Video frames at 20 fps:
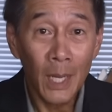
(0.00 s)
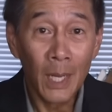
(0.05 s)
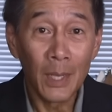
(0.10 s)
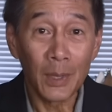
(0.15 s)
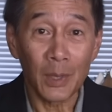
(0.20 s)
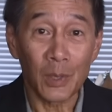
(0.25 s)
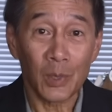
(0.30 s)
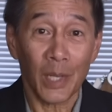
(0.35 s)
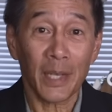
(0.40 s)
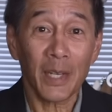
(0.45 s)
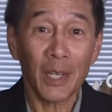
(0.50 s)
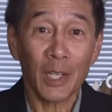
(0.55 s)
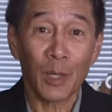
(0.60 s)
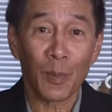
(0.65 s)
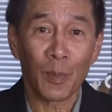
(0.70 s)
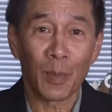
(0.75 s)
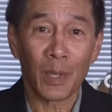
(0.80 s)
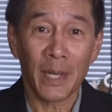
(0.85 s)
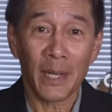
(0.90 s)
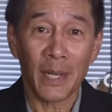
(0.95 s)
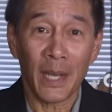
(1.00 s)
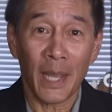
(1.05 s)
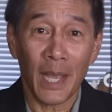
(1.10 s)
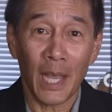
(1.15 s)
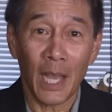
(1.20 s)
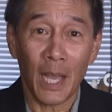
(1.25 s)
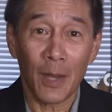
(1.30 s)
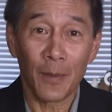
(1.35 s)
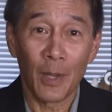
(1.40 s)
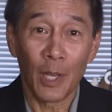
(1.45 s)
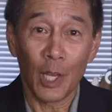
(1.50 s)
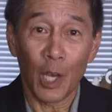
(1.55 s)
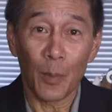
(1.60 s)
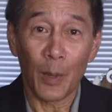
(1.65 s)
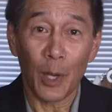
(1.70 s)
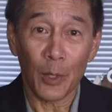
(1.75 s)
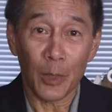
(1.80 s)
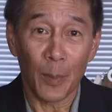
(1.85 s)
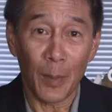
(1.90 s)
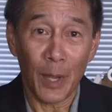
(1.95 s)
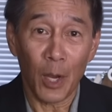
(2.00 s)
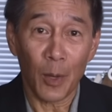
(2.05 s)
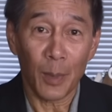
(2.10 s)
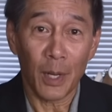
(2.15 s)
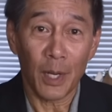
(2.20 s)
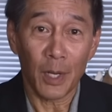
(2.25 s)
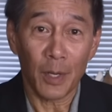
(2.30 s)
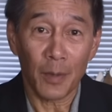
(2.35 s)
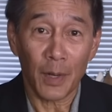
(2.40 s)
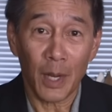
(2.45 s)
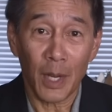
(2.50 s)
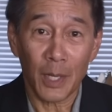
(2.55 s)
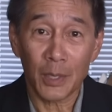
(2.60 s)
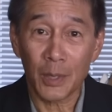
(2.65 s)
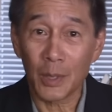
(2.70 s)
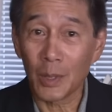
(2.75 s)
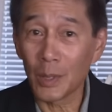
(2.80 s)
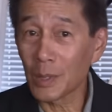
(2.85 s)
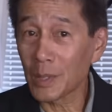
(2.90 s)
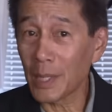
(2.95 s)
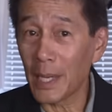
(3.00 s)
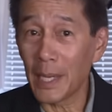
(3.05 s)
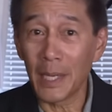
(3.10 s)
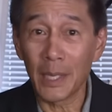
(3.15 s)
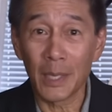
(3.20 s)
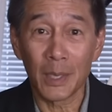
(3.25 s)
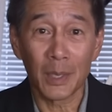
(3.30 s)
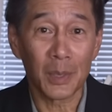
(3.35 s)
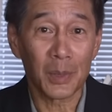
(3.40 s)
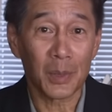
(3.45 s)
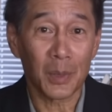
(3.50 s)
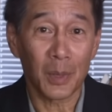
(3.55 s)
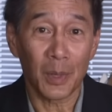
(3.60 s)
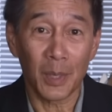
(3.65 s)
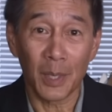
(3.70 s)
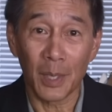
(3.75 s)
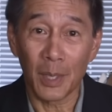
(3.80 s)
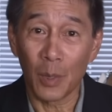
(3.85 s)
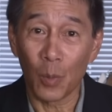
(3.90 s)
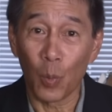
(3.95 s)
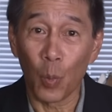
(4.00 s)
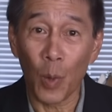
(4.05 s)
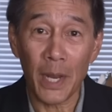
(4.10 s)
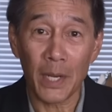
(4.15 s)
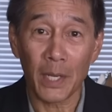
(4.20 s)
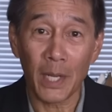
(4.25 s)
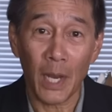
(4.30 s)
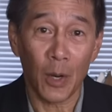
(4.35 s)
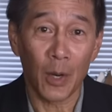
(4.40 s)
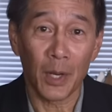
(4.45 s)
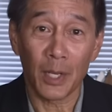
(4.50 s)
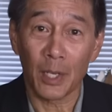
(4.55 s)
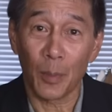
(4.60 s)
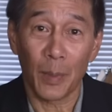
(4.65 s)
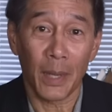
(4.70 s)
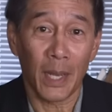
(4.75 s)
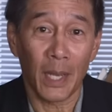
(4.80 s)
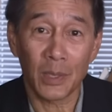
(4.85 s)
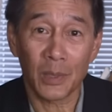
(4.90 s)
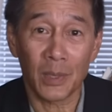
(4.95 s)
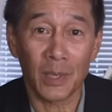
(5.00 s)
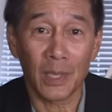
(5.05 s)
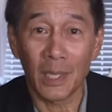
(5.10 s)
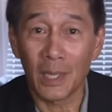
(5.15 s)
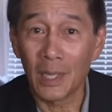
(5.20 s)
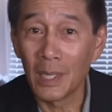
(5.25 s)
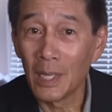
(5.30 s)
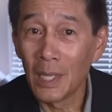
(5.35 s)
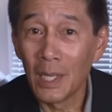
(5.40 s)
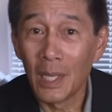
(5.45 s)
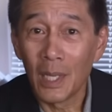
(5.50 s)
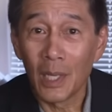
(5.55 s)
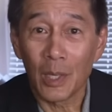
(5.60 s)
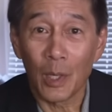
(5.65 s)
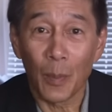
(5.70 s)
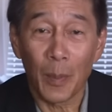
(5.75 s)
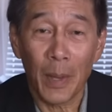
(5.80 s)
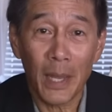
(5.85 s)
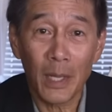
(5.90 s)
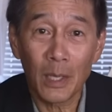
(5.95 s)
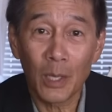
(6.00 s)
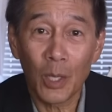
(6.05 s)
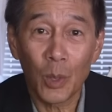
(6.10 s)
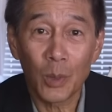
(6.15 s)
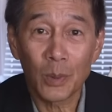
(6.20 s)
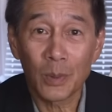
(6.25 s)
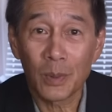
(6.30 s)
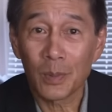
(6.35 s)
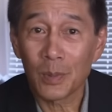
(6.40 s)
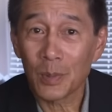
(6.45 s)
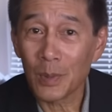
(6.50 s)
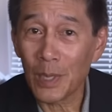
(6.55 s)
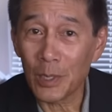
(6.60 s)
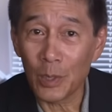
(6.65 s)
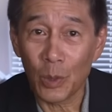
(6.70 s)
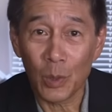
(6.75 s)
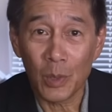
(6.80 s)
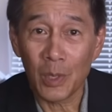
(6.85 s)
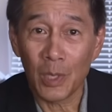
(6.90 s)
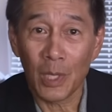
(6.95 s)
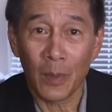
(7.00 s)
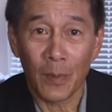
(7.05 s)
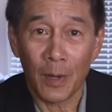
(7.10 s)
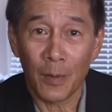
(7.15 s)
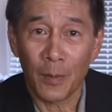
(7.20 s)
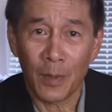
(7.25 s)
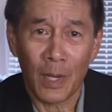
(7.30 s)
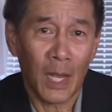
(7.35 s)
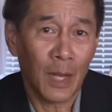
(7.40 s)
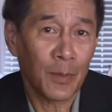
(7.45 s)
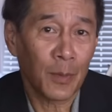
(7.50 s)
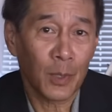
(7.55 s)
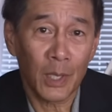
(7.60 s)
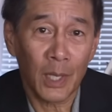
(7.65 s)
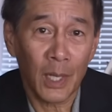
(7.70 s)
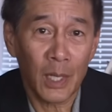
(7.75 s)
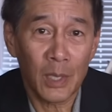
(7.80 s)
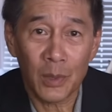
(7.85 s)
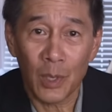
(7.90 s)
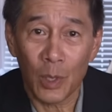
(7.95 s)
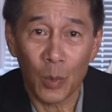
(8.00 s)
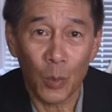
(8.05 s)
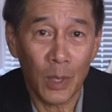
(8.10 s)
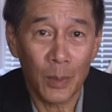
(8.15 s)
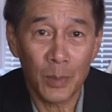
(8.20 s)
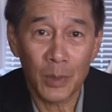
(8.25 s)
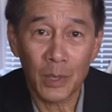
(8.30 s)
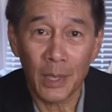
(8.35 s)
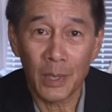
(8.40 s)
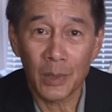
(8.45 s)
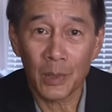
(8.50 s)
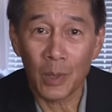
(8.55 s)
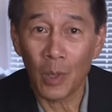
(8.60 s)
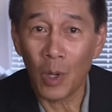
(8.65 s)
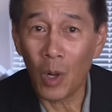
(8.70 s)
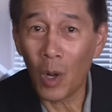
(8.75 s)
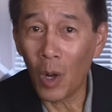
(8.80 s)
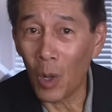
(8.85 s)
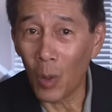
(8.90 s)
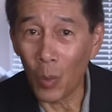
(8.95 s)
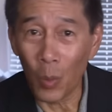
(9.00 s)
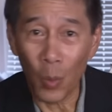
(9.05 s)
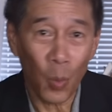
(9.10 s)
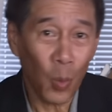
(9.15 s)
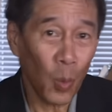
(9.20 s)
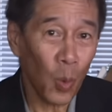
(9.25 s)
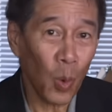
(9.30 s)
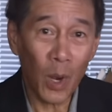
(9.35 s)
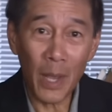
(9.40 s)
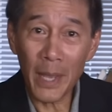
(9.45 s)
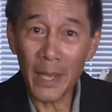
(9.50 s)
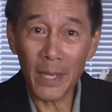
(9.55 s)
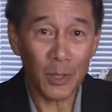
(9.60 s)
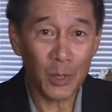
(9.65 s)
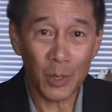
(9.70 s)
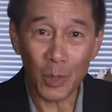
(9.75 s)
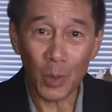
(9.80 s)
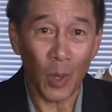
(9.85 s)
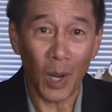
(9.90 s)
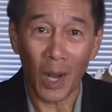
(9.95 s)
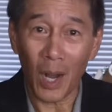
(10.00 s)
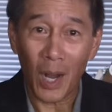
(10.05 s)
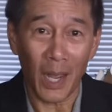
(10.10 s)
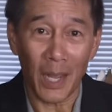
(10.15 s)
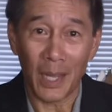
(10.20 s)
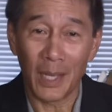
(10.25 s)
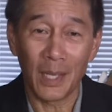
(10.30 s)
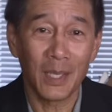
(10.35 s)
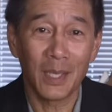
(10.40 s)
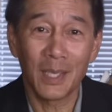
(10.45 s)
The second complaint I have about the mount manufacturers is the weight carrying capacity. The payloads that you see advertised on websites are all way too high.